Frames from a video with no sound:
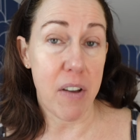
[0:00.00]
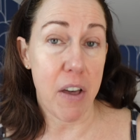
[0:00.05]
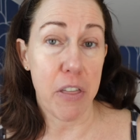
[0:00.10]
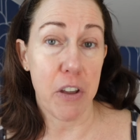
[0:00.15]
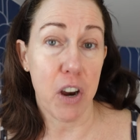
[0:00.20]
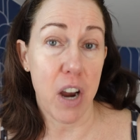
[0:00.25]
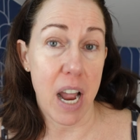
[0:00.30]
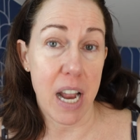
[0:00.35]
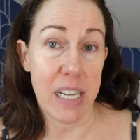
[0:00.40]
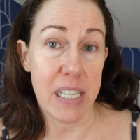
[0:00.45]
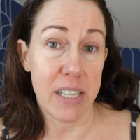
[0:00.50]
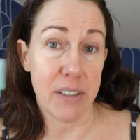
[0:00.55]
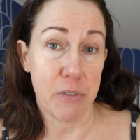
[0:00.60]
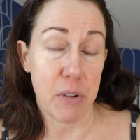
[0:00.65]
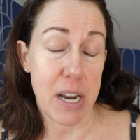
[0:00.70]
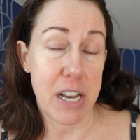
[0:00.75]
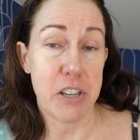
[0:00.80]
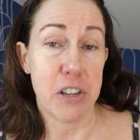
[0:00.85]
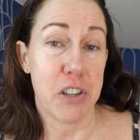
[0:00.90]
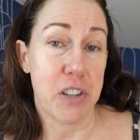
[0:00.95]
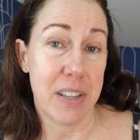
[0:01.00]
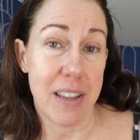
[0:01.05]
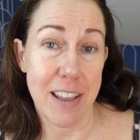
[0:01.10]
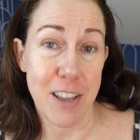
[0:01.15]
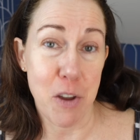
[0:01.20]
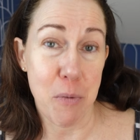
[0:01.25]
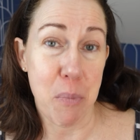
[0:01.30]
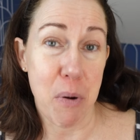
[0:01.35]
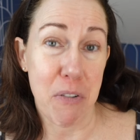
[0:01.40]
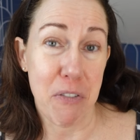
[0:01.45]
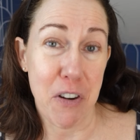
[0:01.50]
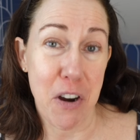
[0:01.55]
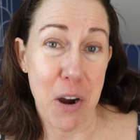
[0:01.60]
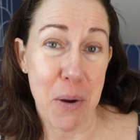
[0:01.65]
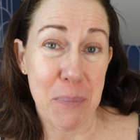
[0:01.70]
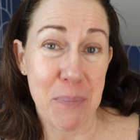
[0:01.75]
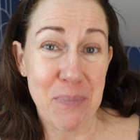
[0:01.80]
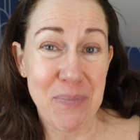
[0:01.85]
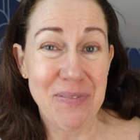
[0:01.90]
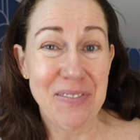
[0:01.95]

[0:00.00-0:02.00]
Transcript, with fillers: other kinds of razors that you prefer.